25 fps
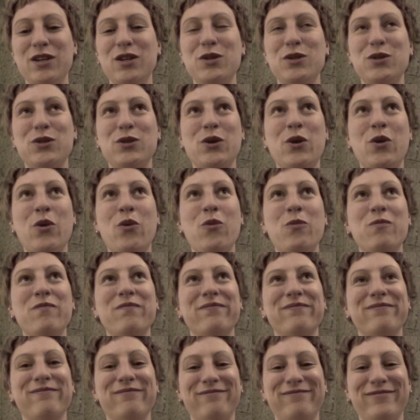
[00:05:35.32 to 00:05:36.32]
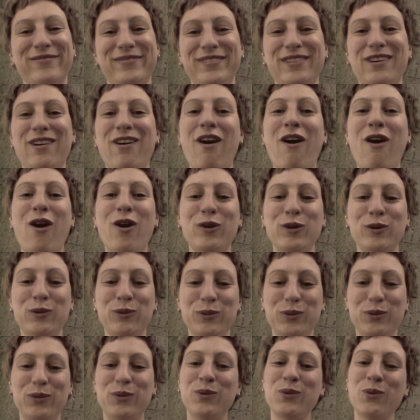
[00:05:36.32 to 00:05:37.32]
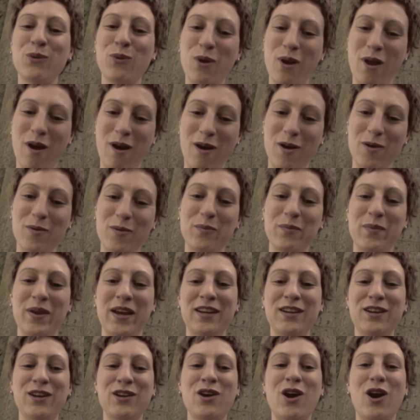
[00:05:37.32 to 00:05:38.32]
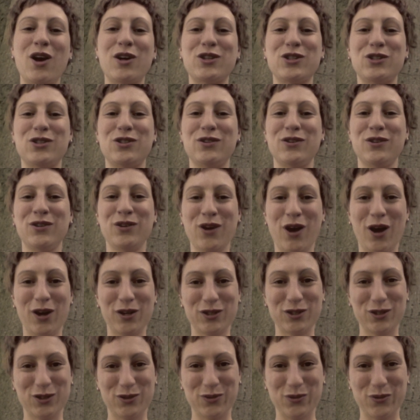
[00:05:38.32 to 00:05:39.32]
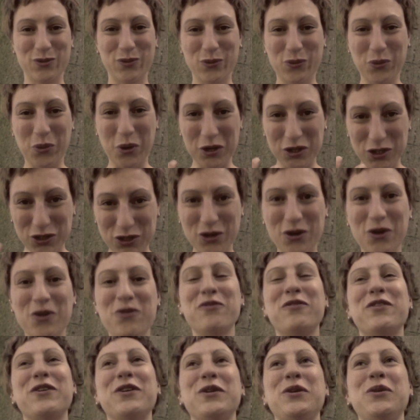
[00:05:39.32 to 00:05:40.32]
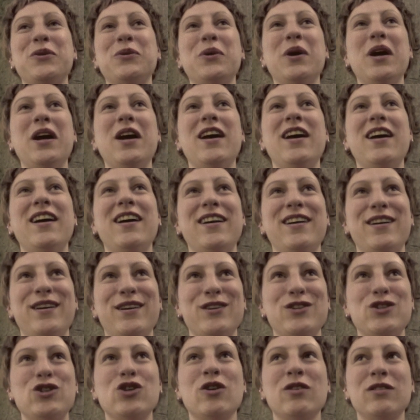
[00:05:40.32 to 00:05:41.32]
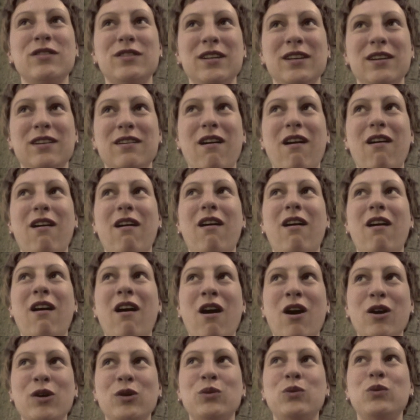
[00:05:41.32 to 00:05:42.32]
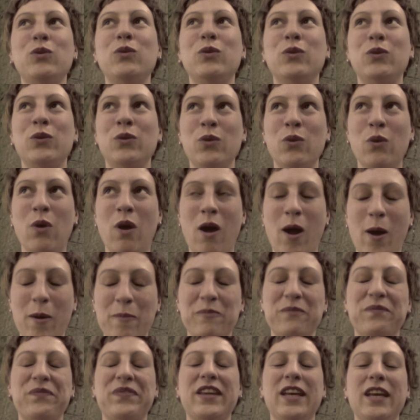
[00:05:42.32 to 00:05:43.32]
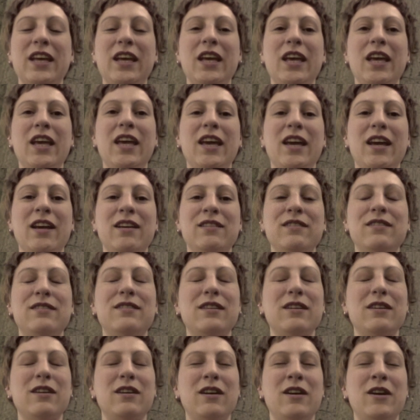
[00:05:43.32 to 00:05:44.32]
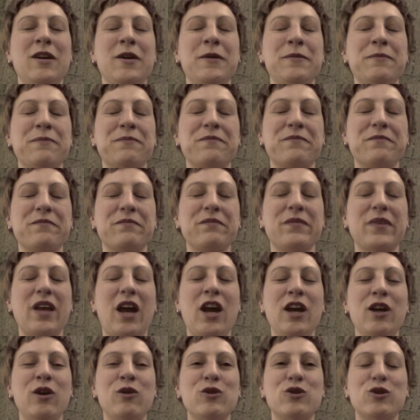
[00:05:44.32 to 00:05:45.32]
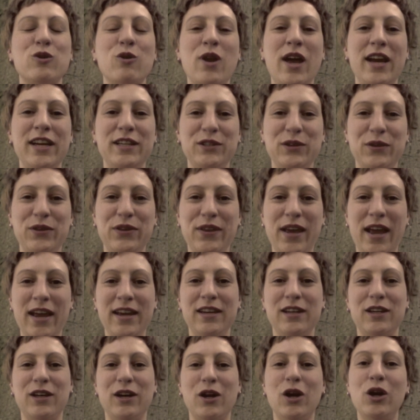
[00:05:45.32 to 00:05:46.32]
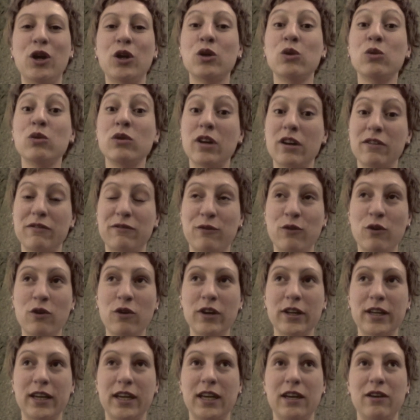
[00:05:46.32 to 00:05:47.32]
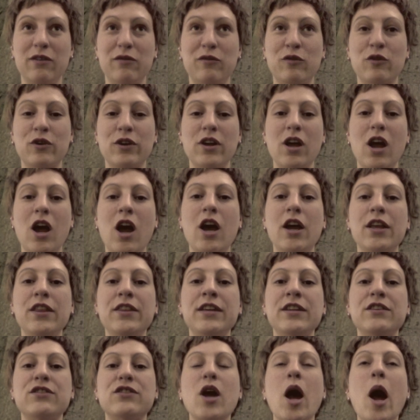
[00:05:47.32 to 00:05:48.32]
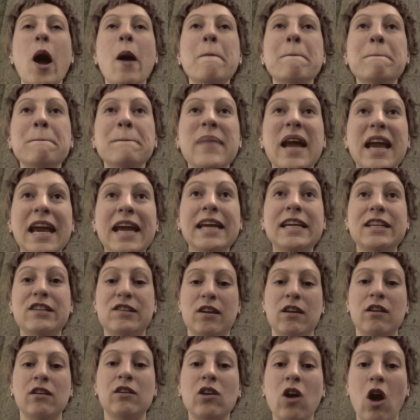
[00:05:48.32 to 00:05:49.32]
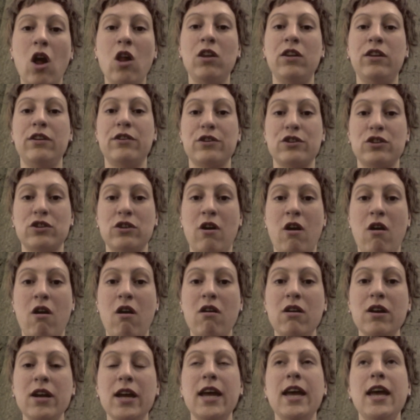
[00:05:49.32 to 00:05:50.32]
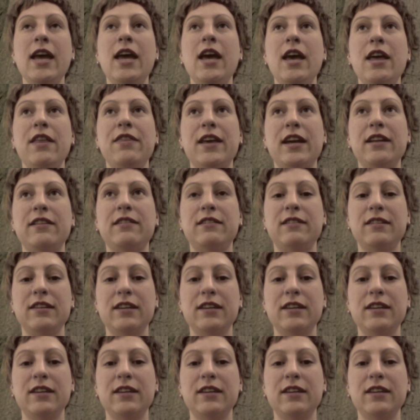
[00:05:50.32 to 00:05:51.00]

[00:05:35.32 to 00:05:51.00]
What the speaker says: So ALU ULA, may the God watch over you, chanting ALU ULA. And I also like to thank RunaFolk for this amazing Galder song that